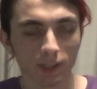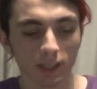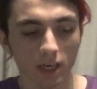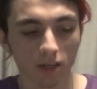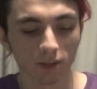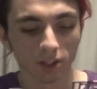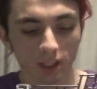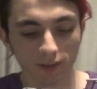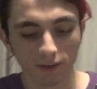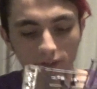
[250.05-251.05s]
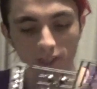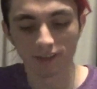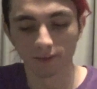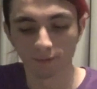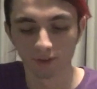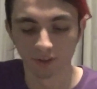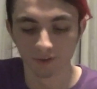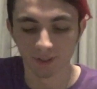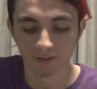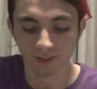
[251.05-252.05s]
knowledge on the Gundam
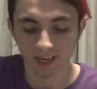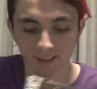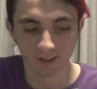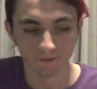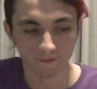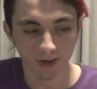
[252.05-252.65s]
series is actually a